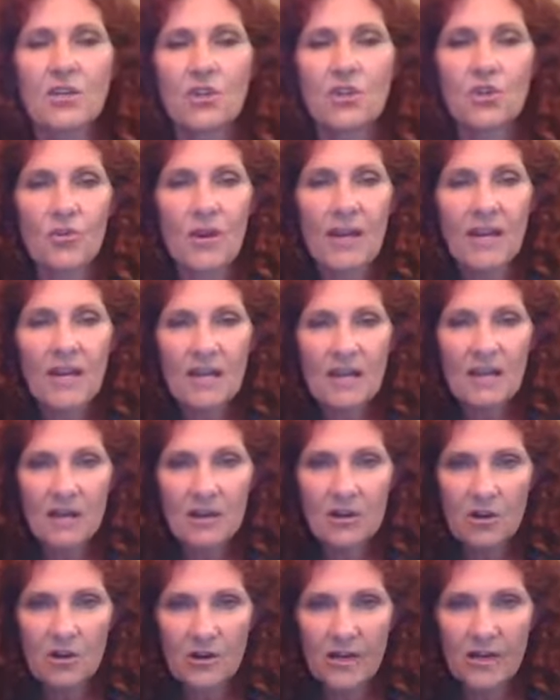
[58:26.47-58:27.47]
Drink
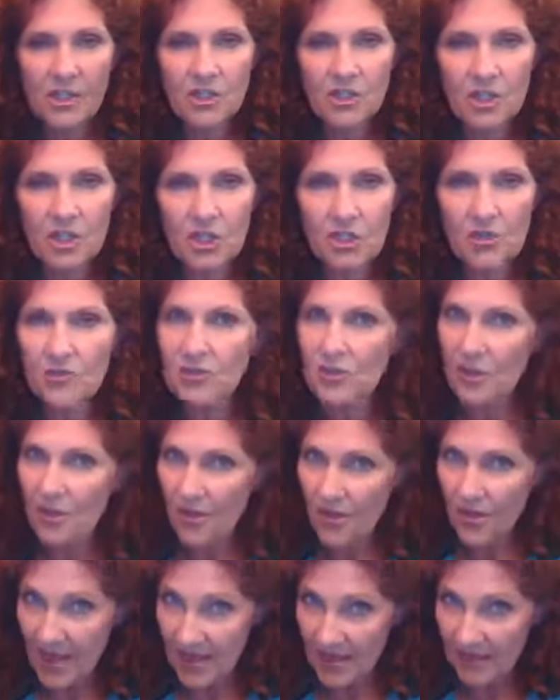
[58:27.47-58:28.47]
a green juice
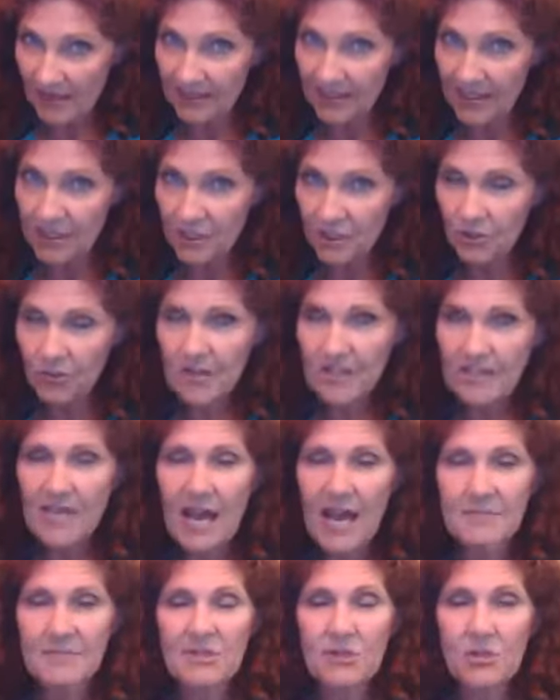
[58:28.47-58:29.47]
at least three
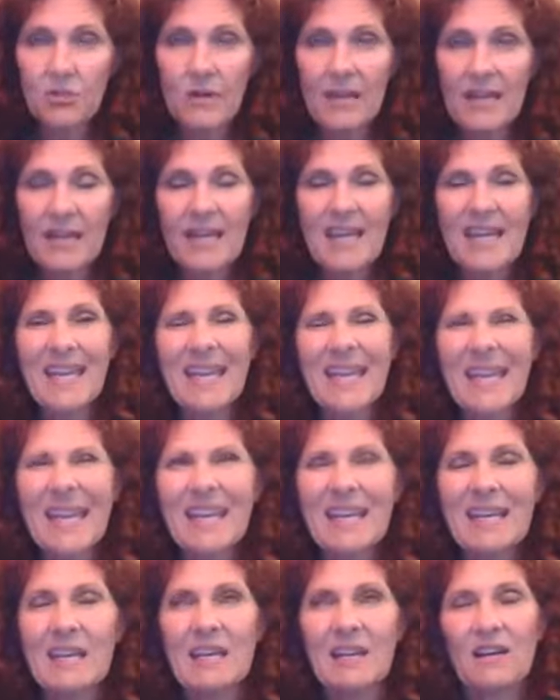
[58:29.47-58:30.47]
times a week.
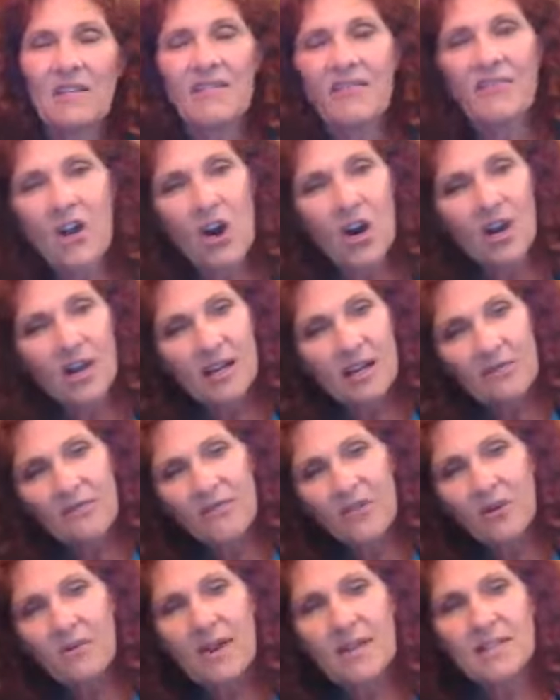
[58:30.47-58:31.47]
Get in a far
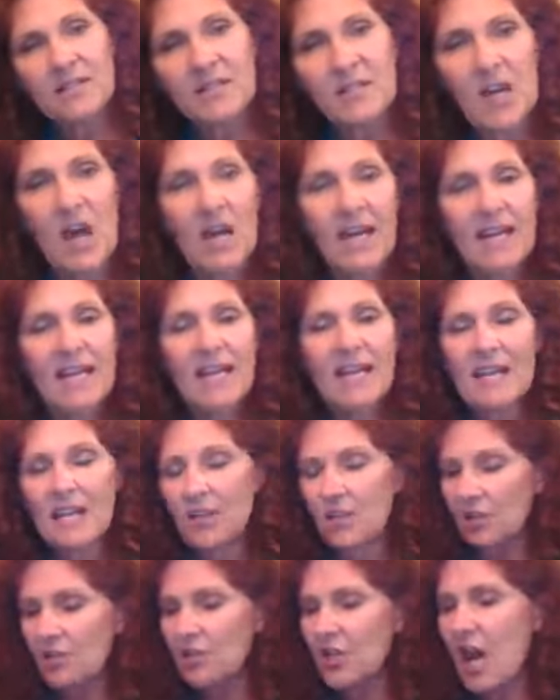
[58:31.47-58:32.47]
infrared sauna.
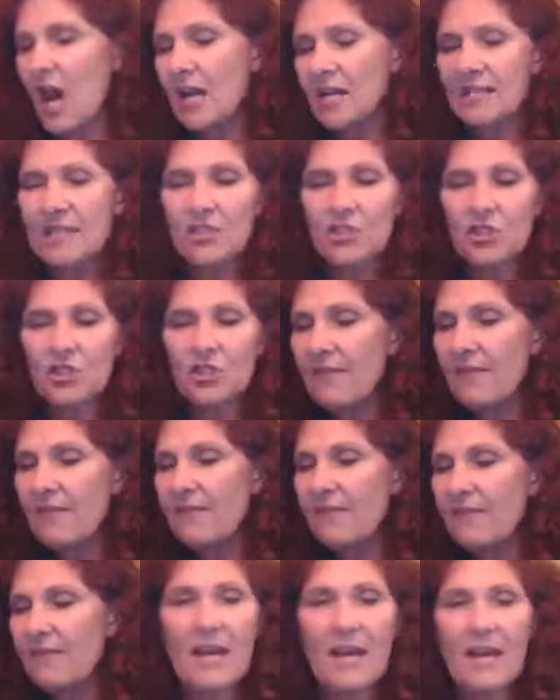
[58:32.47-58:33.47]
Get your toxins, your
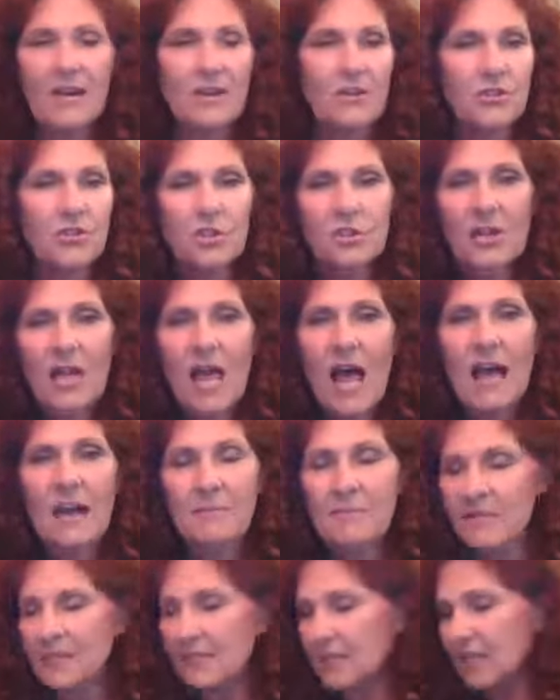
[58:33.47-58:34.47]
heavy metals, your
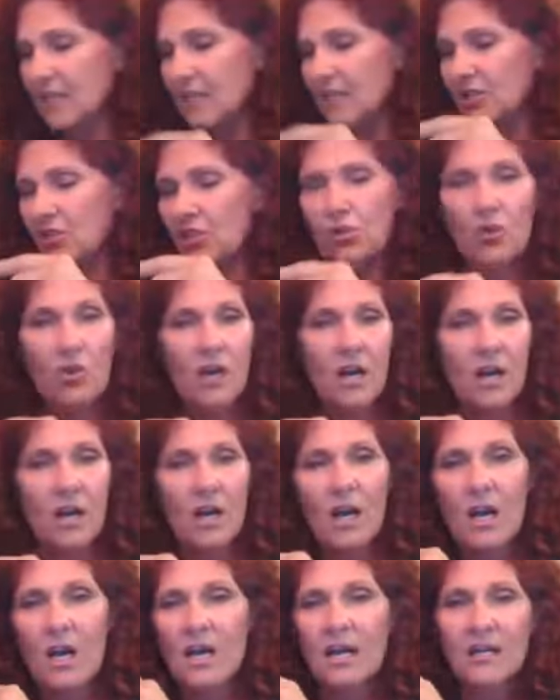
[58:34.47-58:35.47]
Lyme disease,
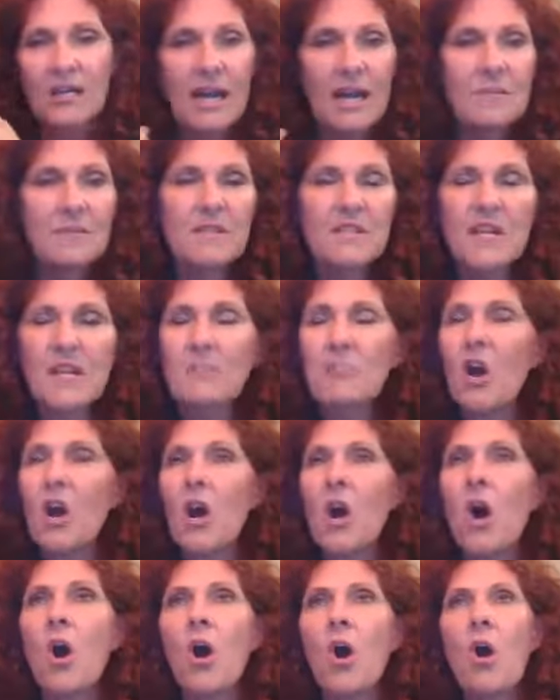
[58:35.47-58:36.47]
your Epstein
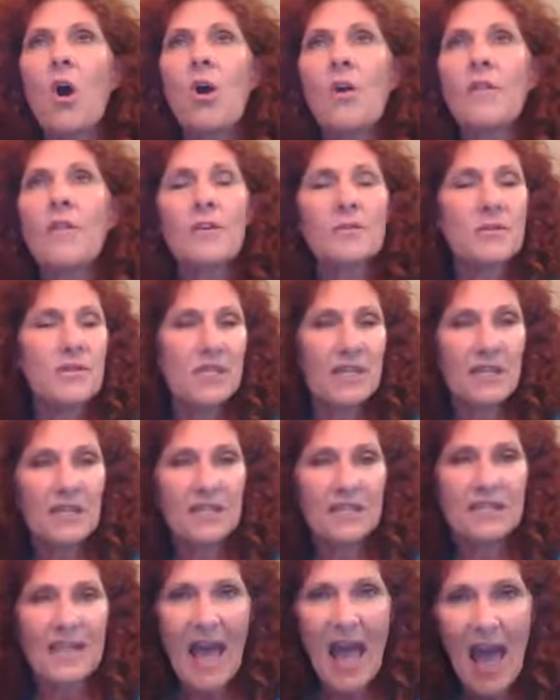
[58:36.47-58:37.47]
Barr, all those
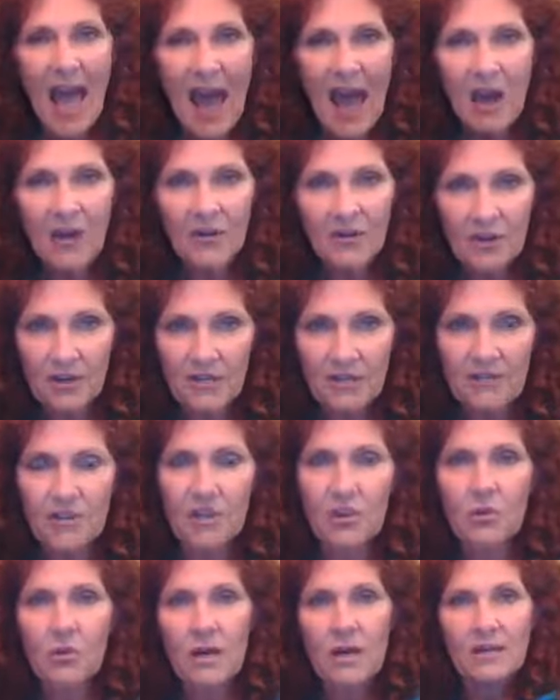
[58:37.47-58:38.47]
things out of
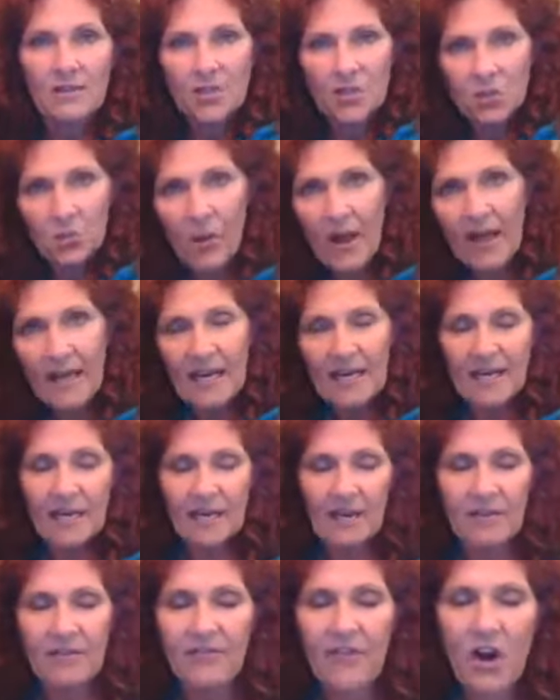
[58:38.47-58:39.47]
you sweating
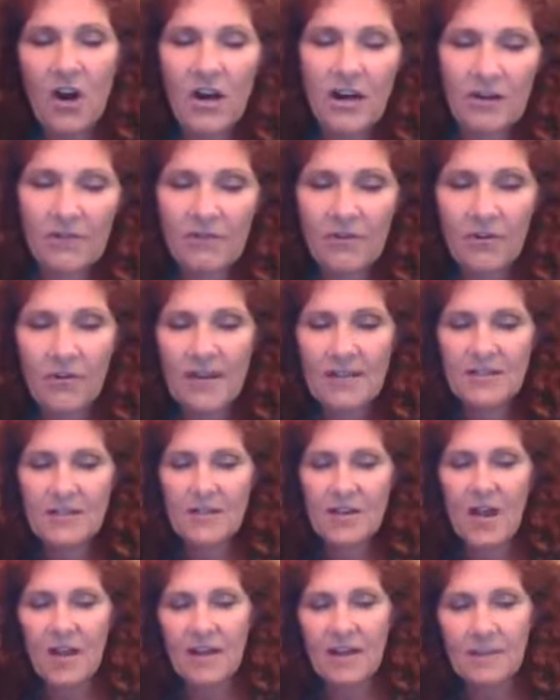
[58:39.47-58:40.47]
in a far infrared
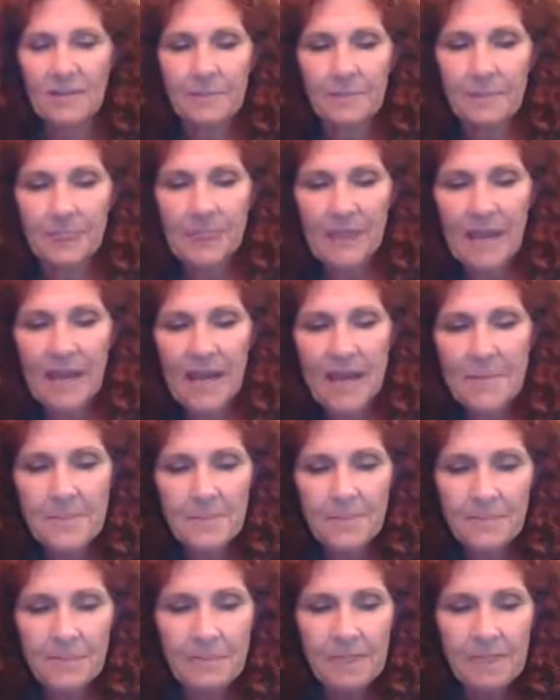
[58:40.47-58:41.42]
sauna. Okay.